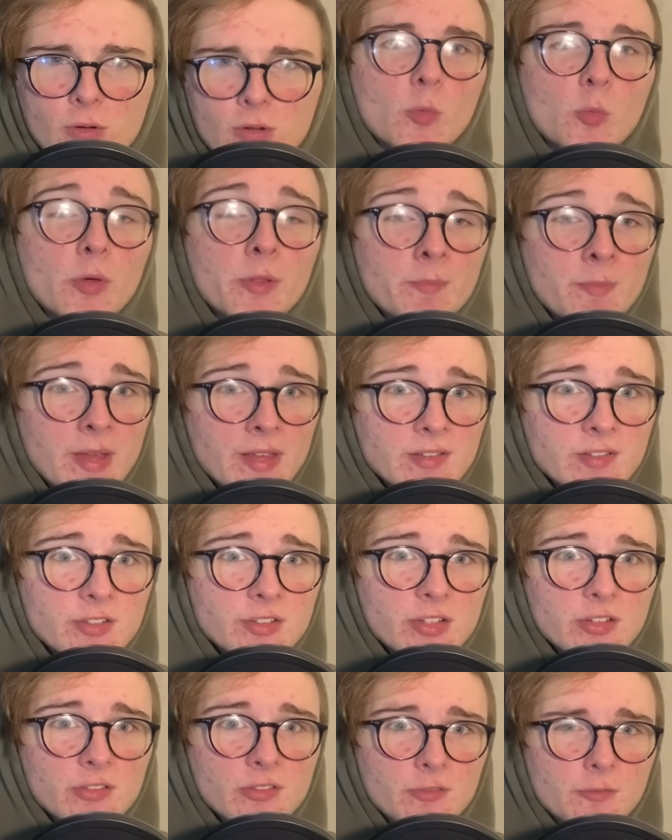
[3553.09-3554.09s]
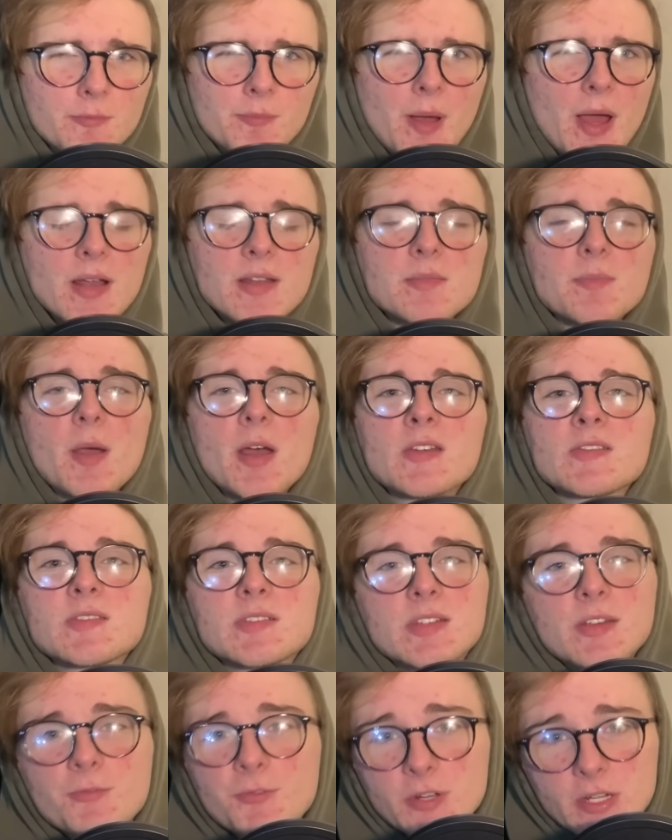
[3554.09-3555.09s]
With messages of body
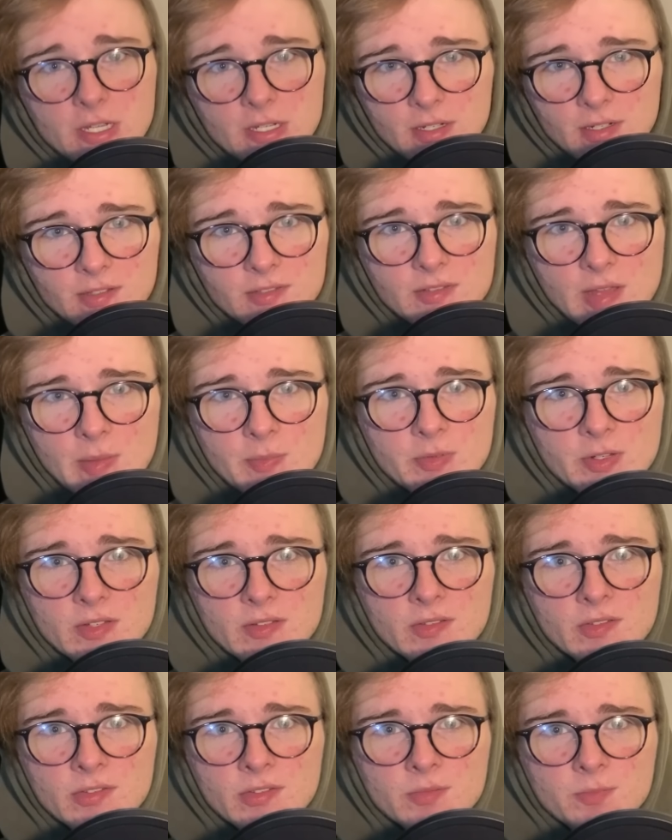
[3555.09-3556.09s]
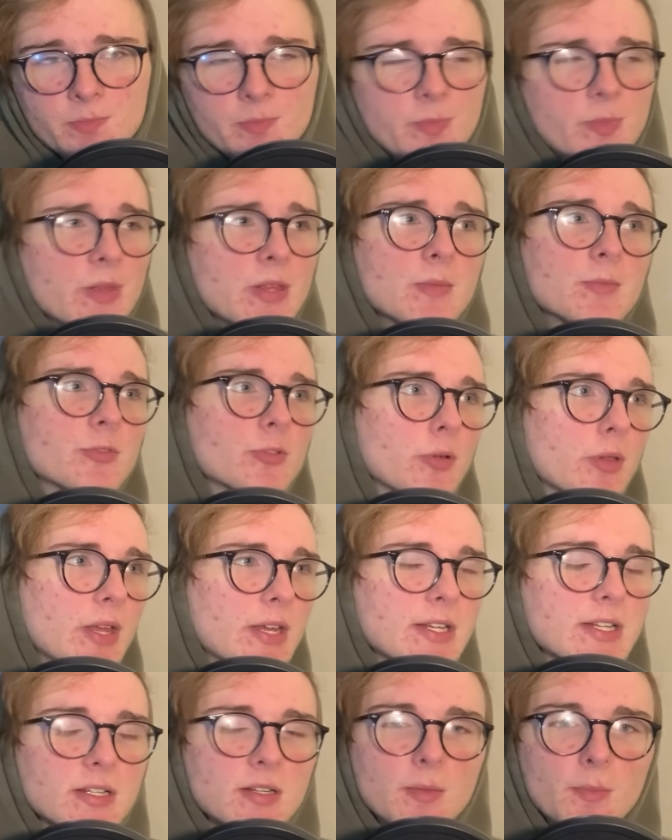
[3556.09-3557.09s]
positivity and acceptance, themes
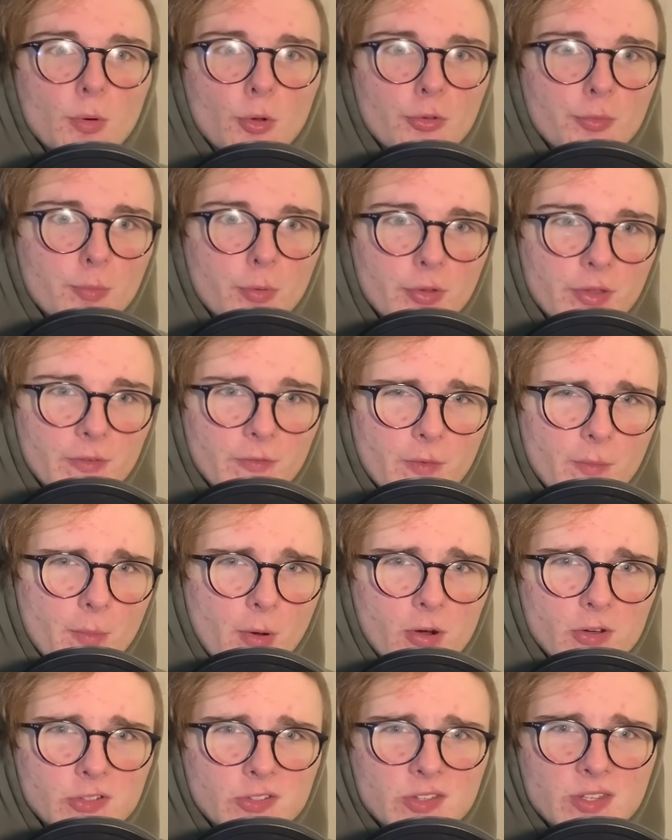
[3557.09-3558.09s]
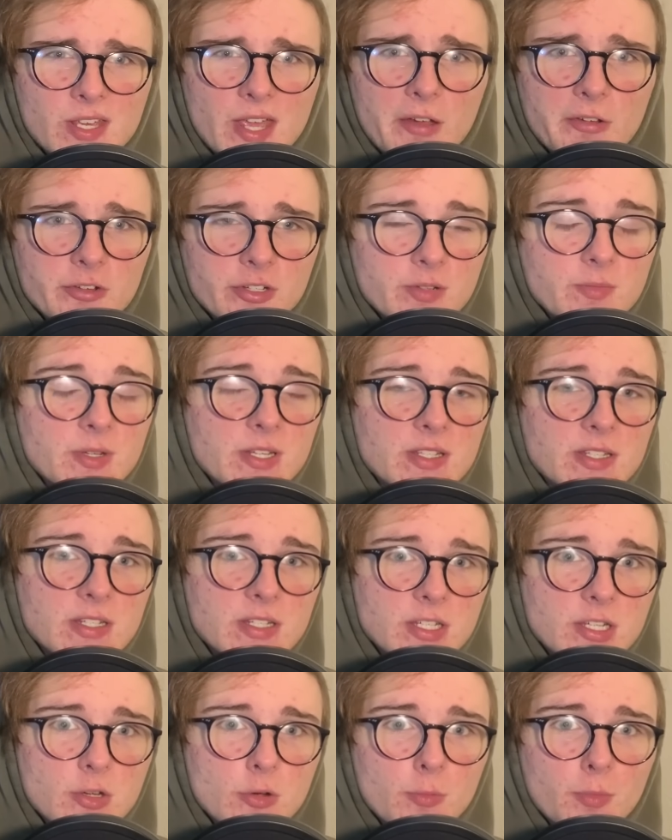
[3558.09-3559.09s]
relating to multiple different parts of the
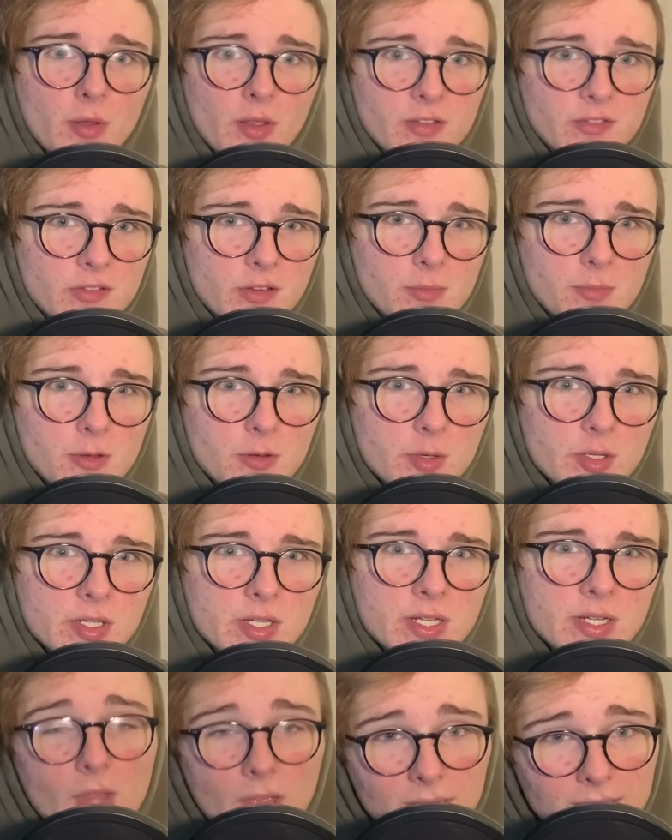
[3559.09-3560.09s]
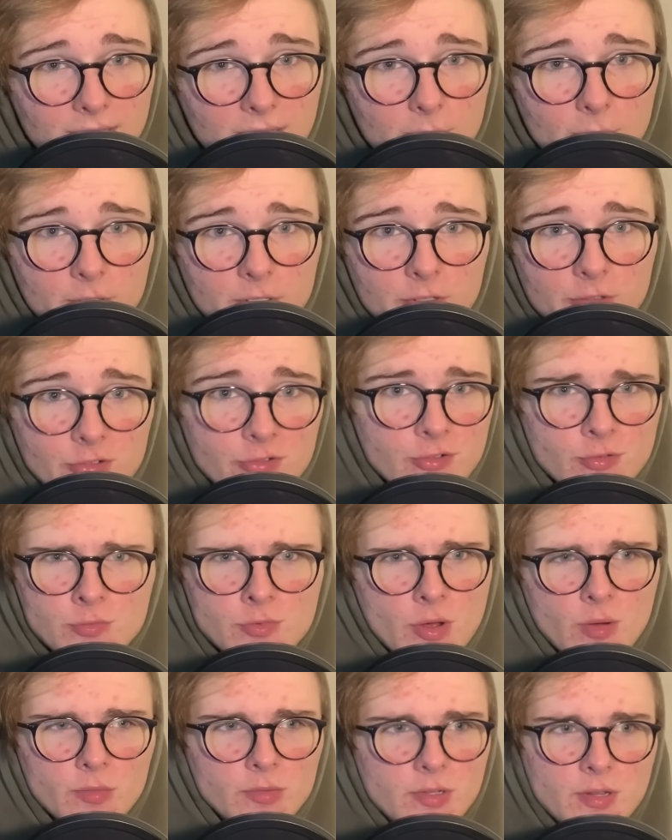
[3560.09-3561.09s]
LGBTQ+ community, and characters who
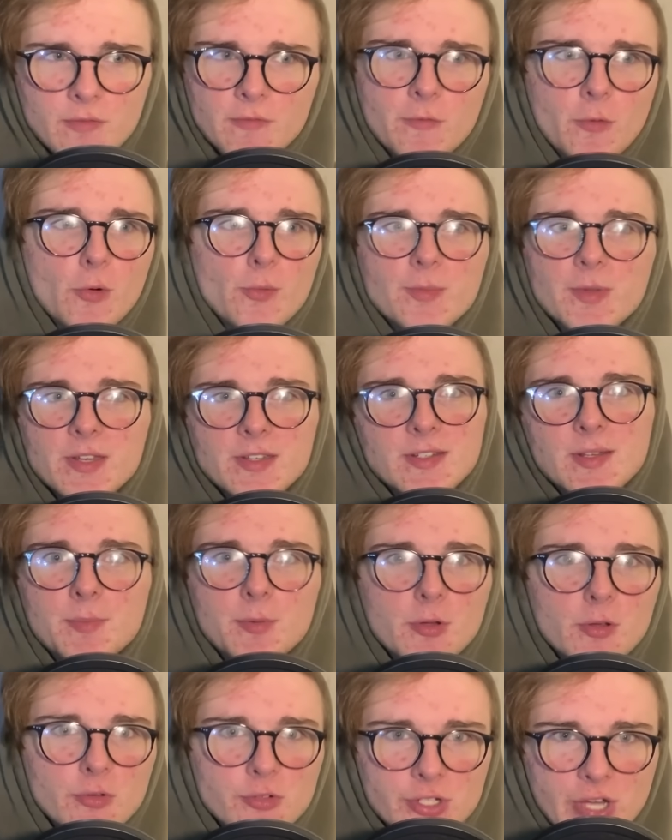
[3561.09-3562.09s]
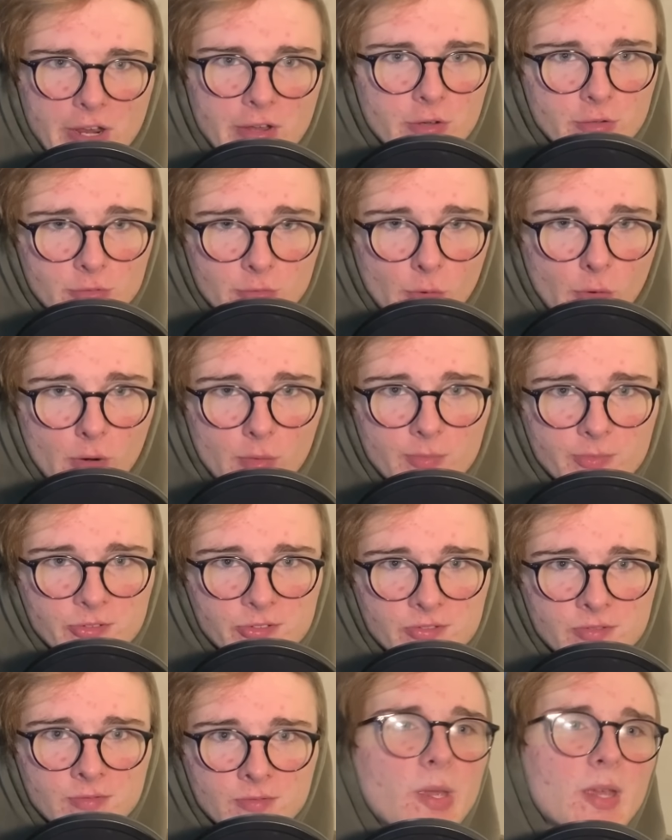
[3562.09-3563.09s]
don't conform to typical gender
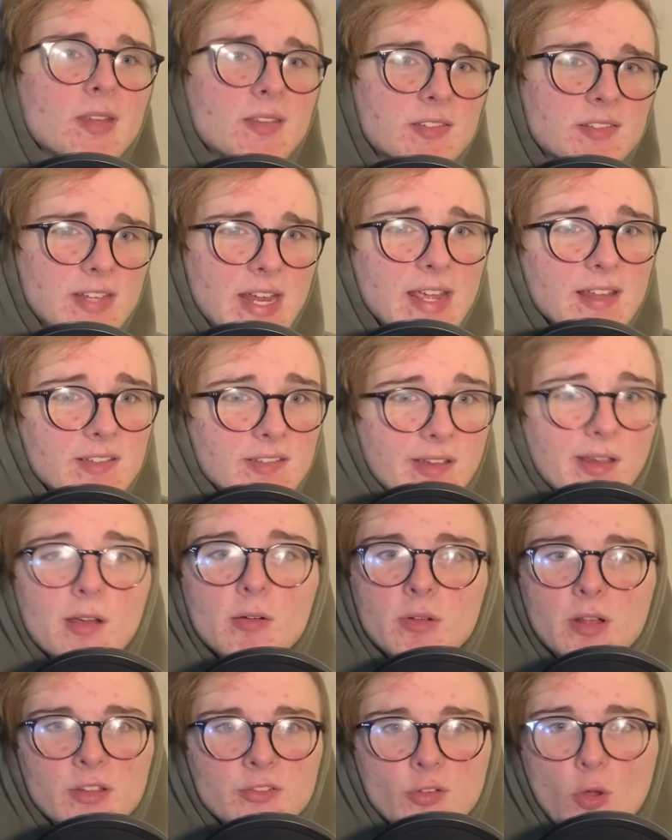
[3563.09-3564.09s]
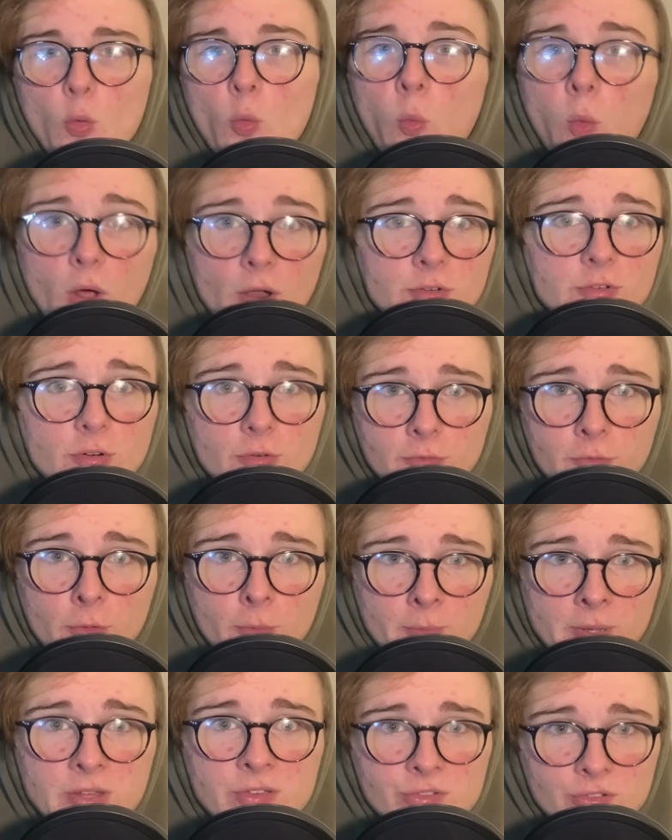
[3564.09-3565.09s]
norms, it stands out as a wonderful
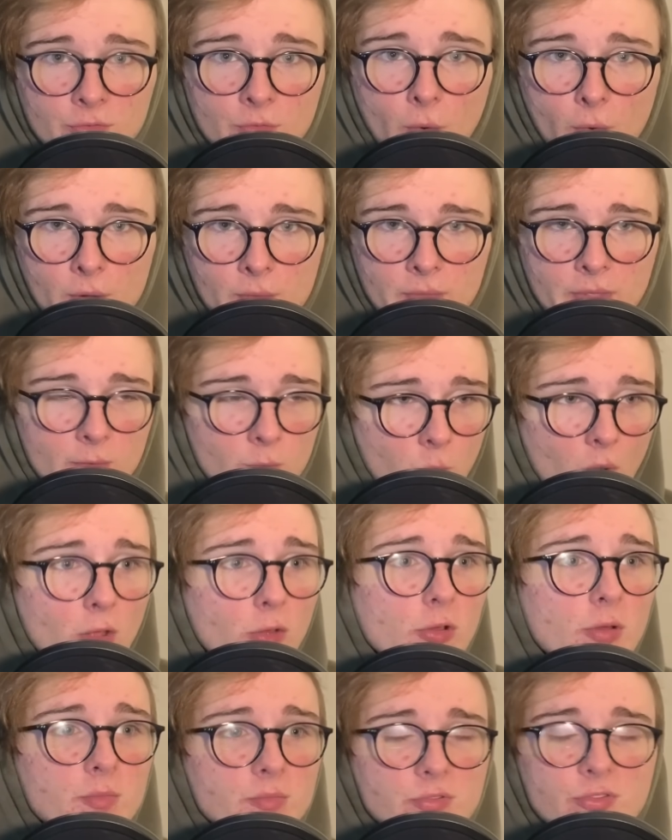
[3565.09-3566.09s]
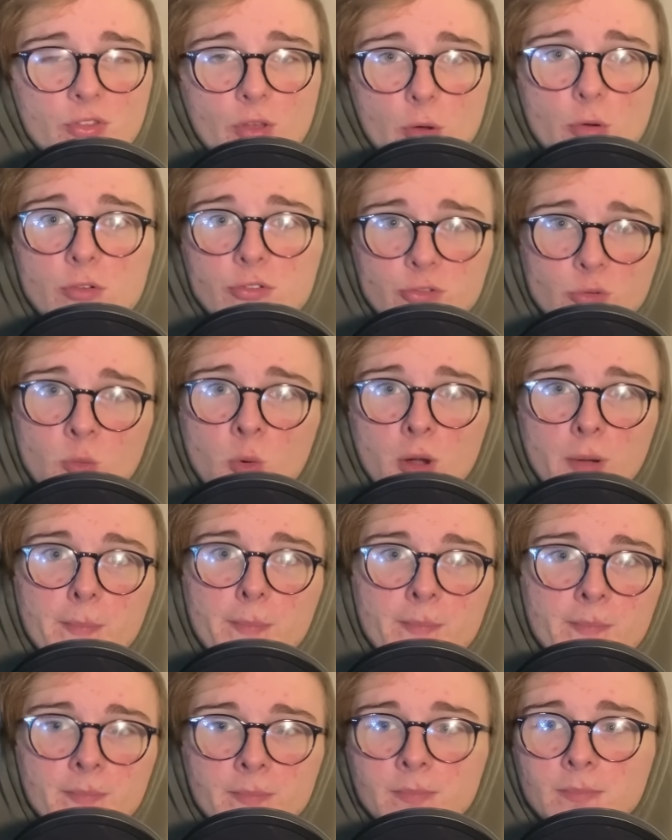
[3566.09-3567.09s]
piece of art that welcomes those who are
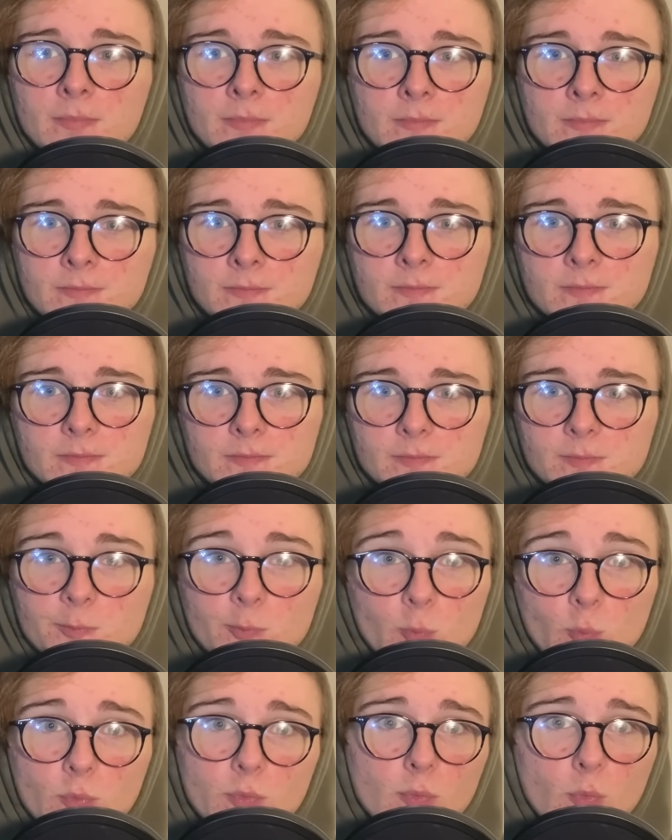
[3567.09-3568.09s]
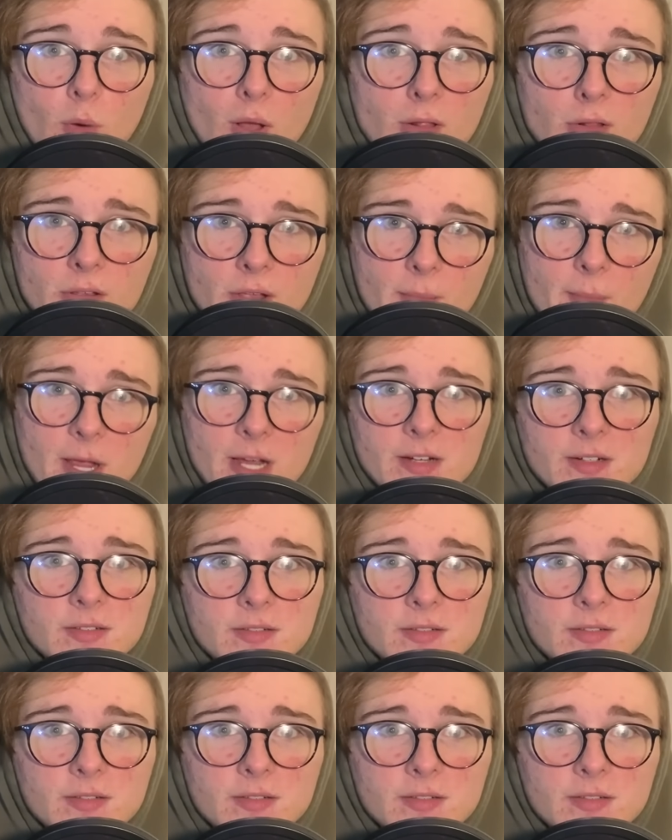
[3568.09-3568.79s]
welcoming.